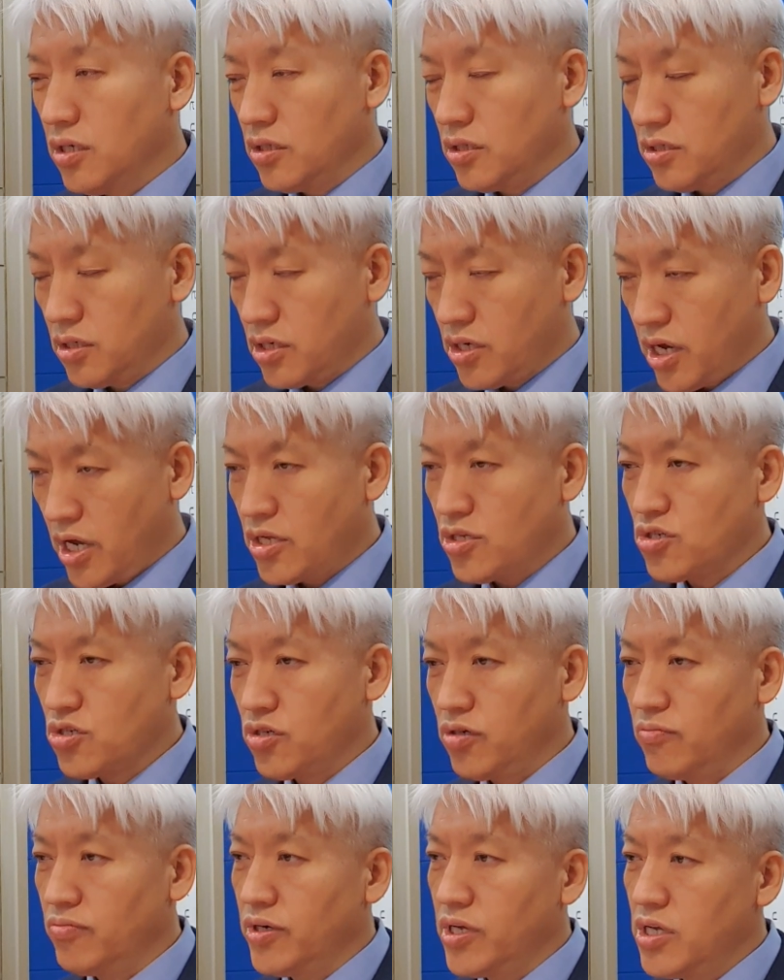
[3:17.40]
the country
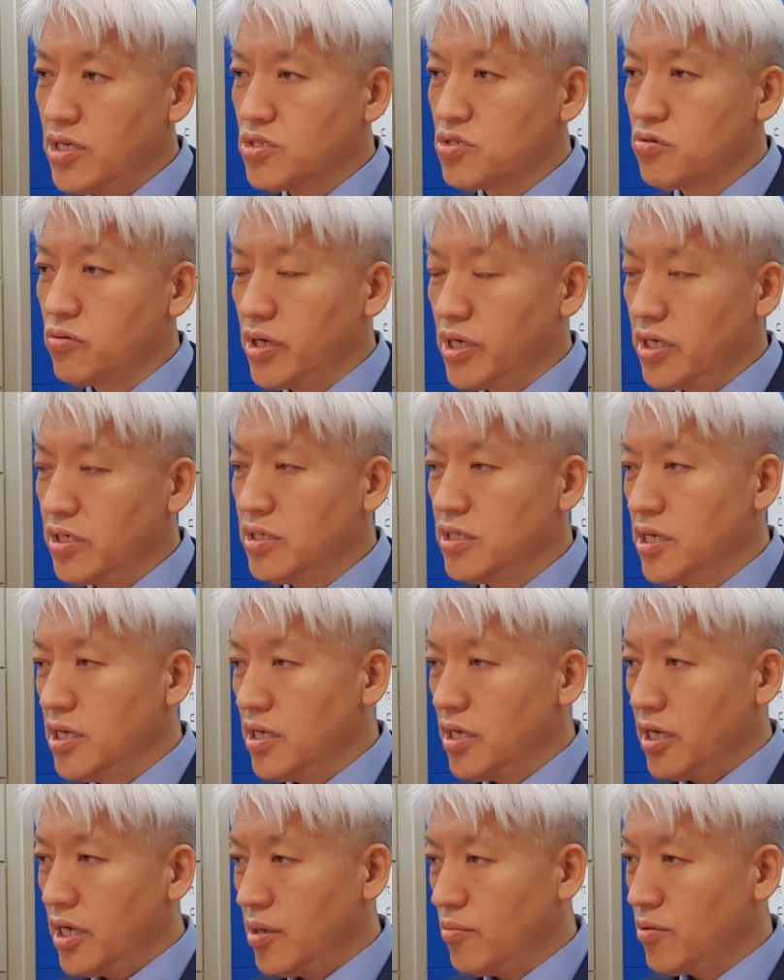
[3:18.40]
of Israel
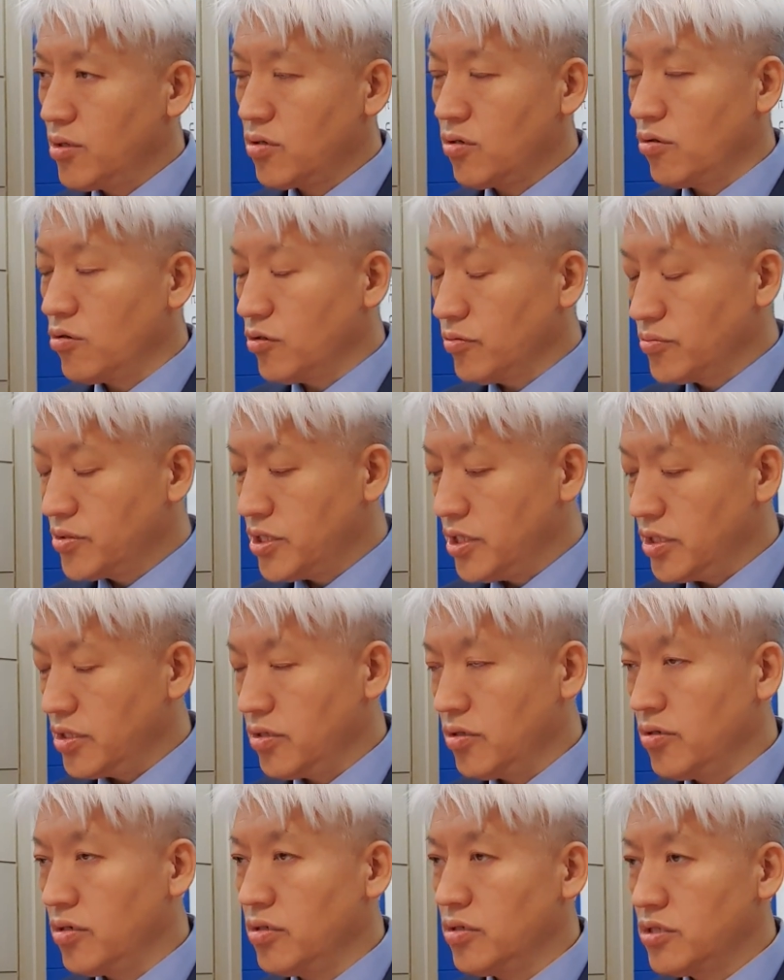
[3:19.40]
ever corrupted,
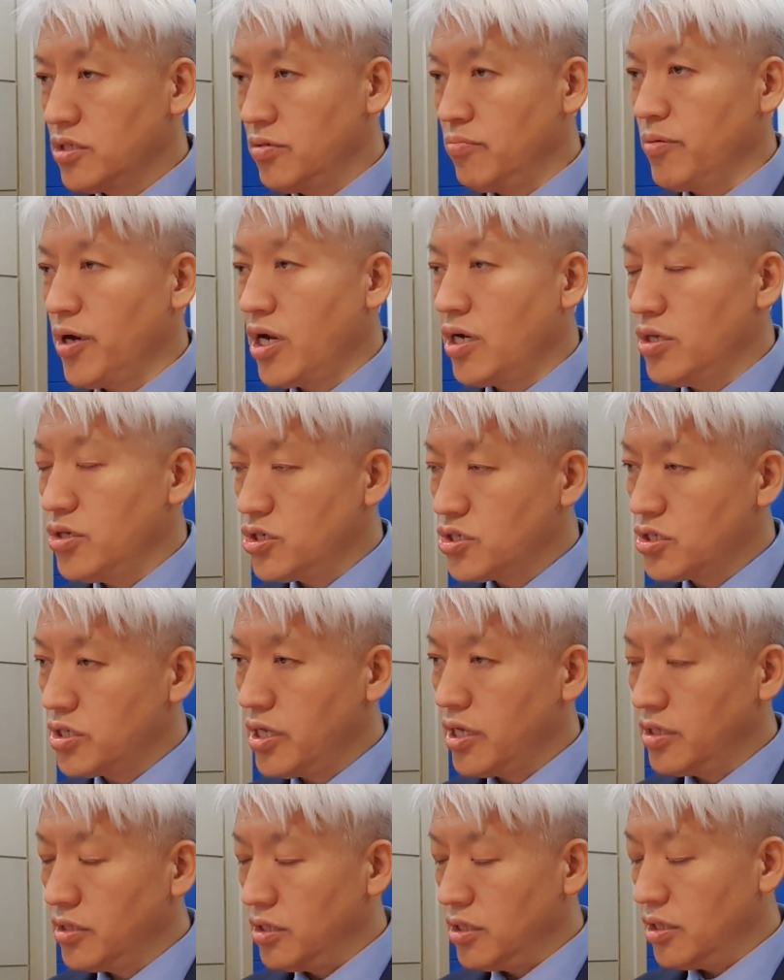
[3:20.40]
you know, demolished
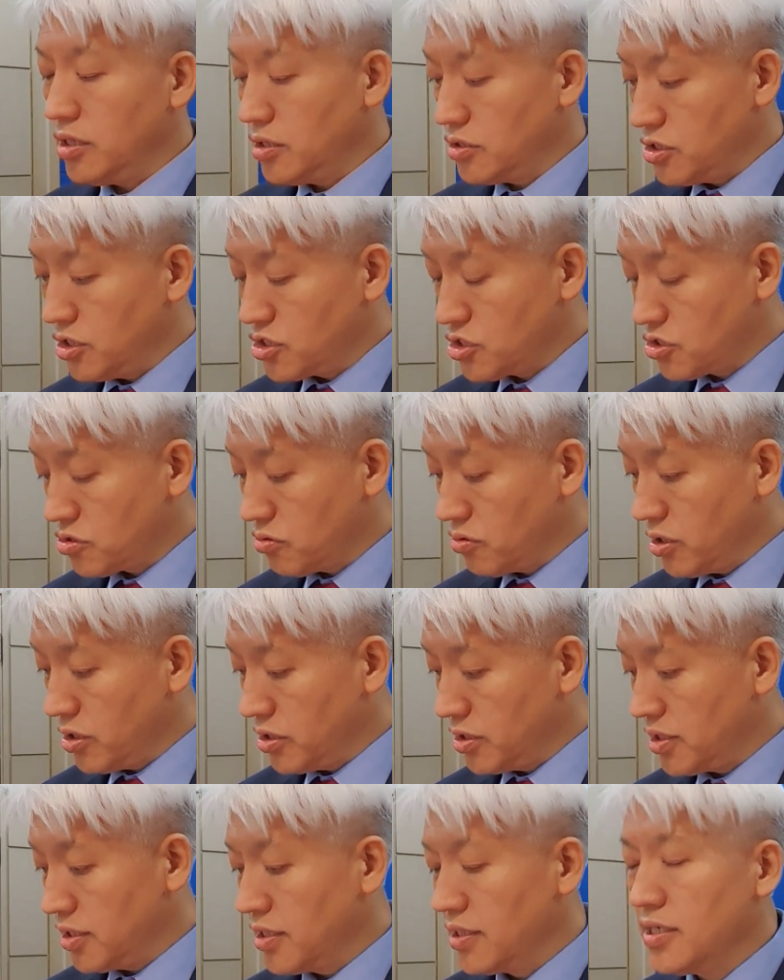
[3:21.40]
and destroyed
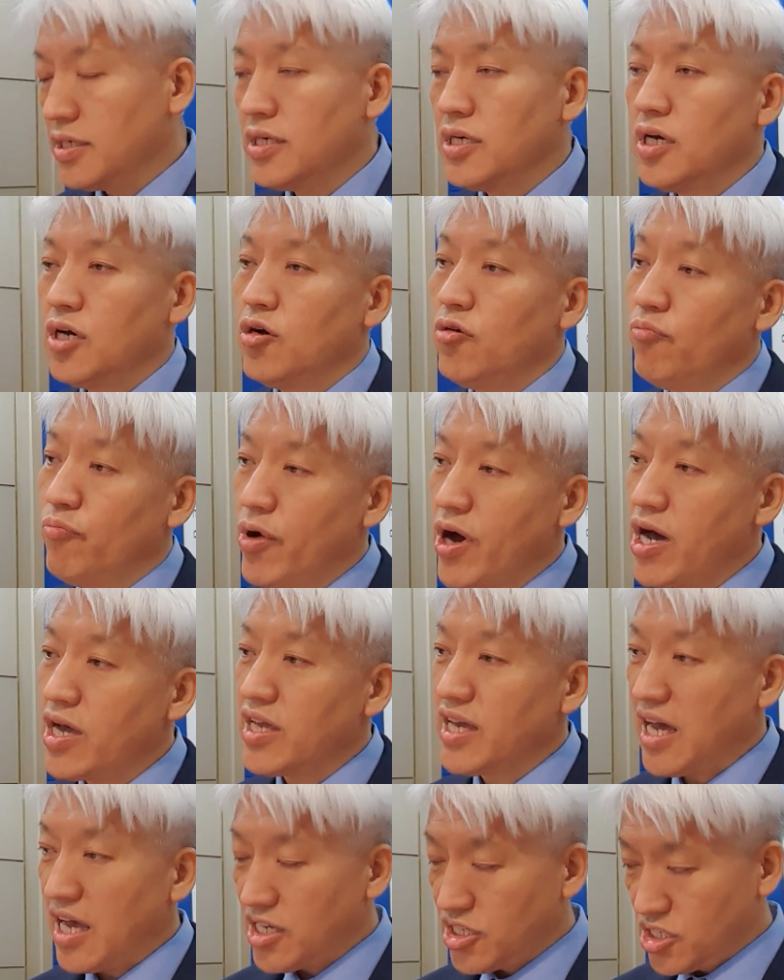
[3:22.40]
by
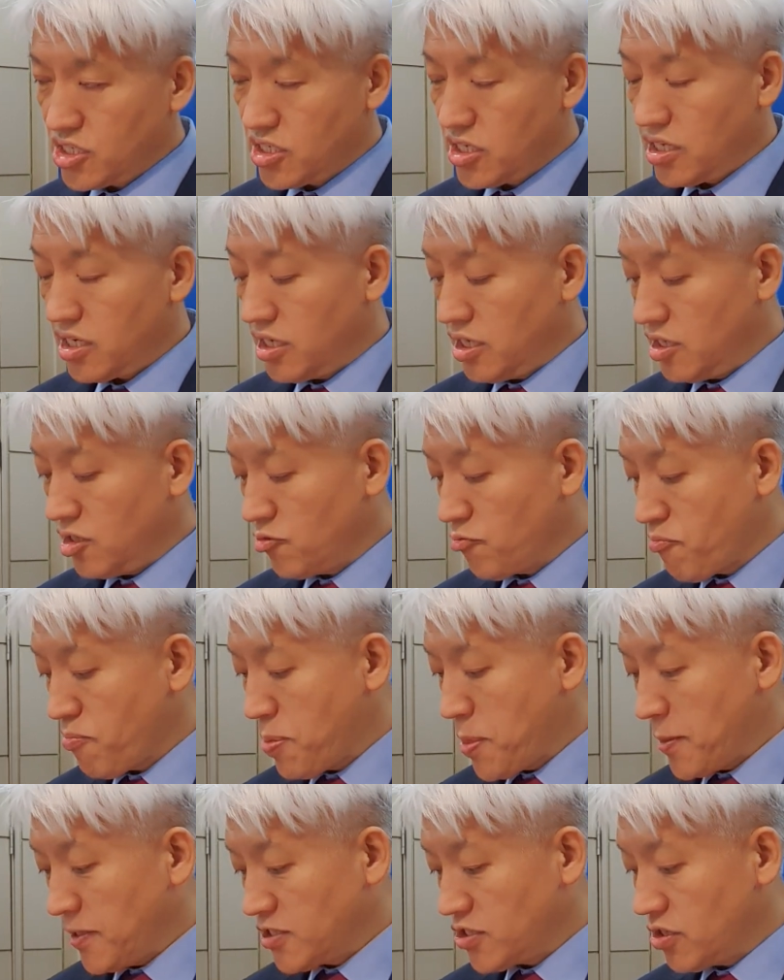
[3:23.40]
Assyria.
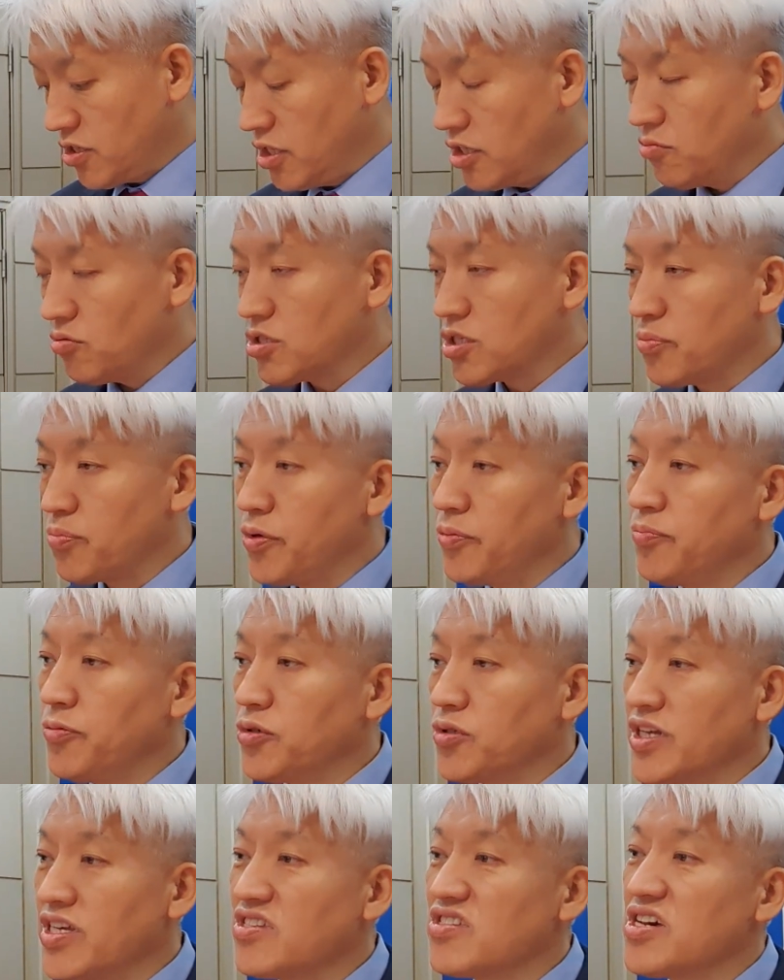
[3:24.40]
So it was before
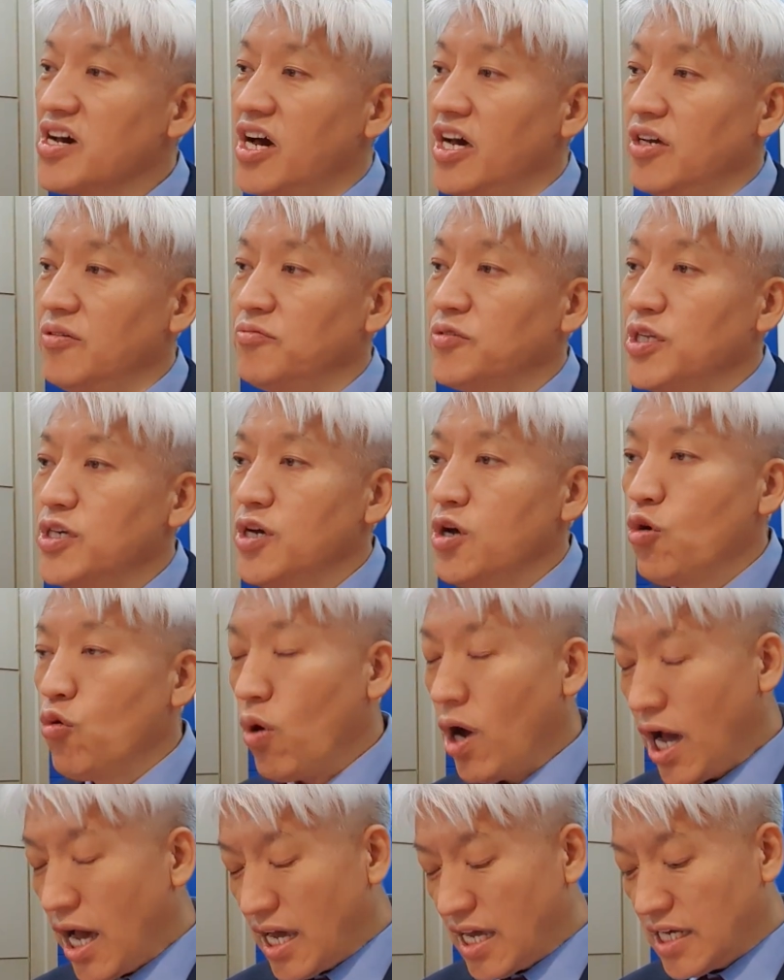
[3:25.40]
that time.
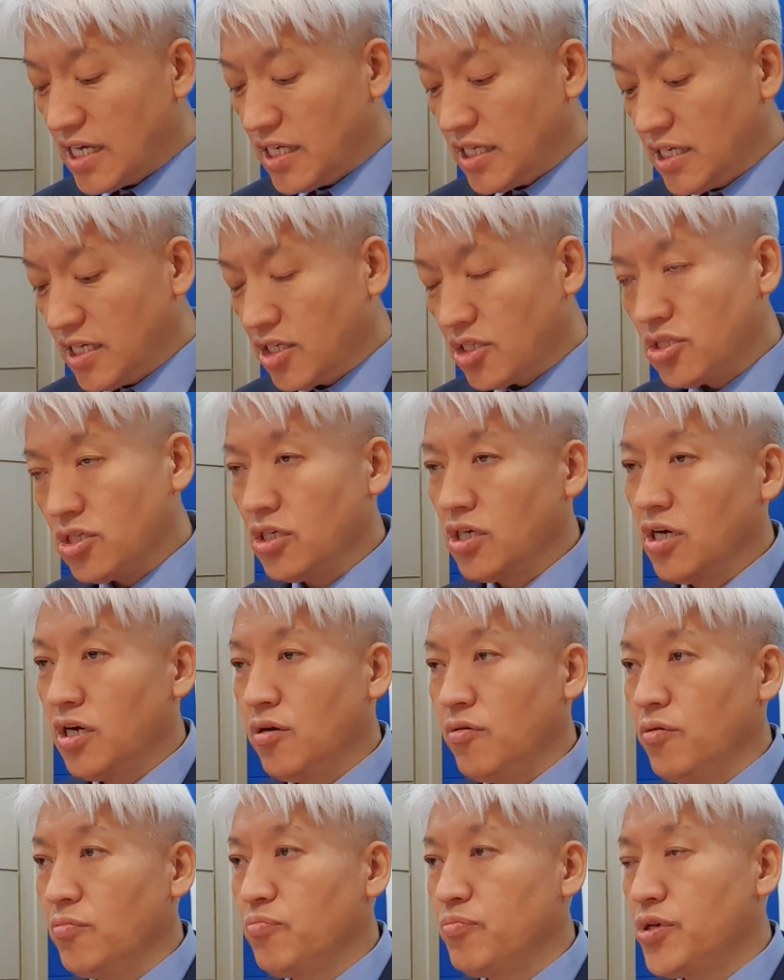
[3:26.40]
Why
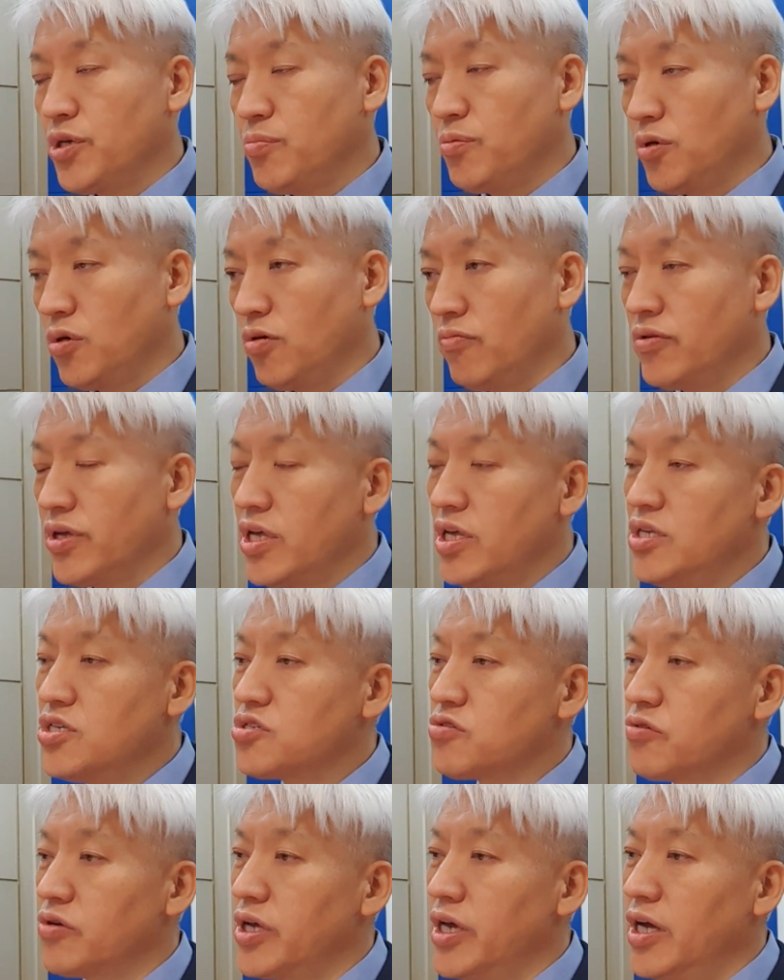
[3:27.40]
the people of
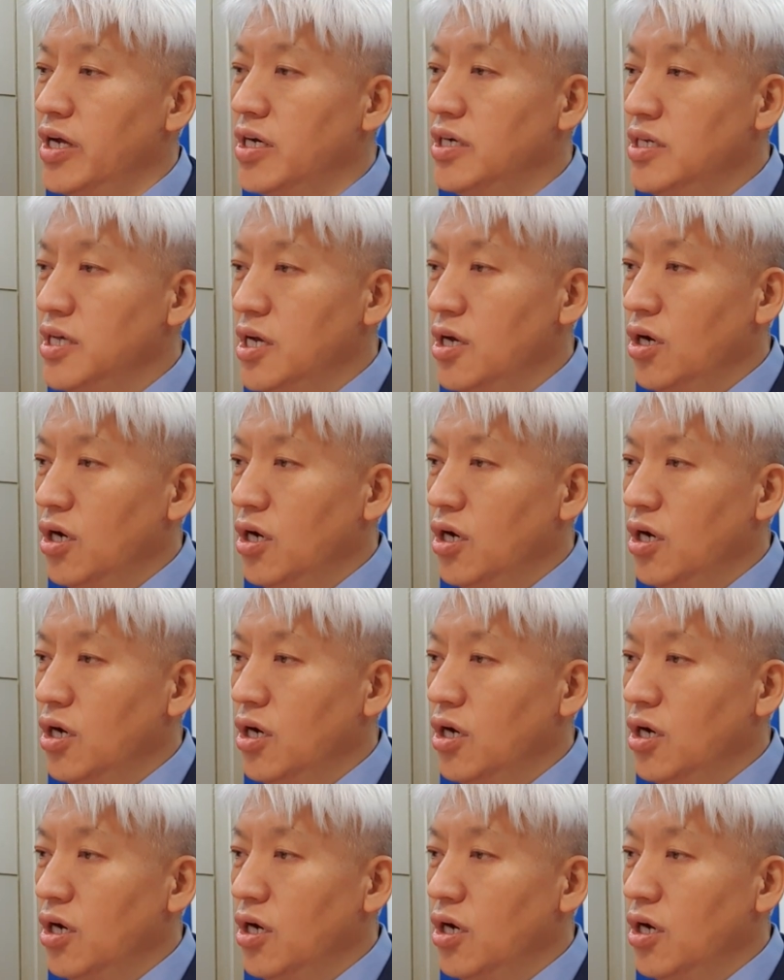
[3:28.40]
Israel